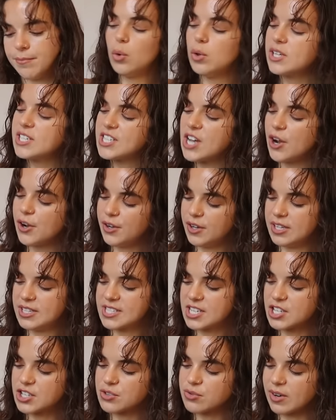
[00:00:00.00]
All the tones
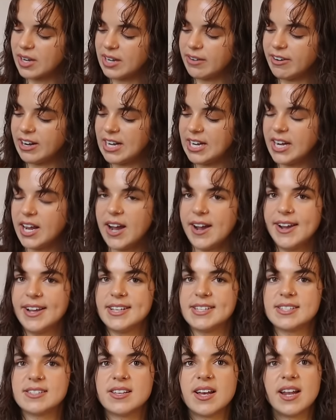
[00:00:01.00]
are just really, really nice
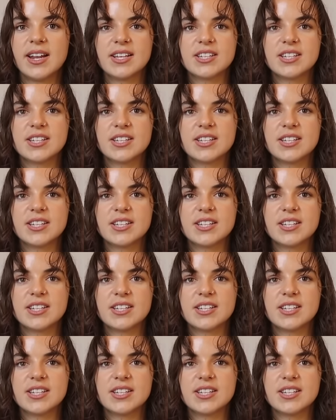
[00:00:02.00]
and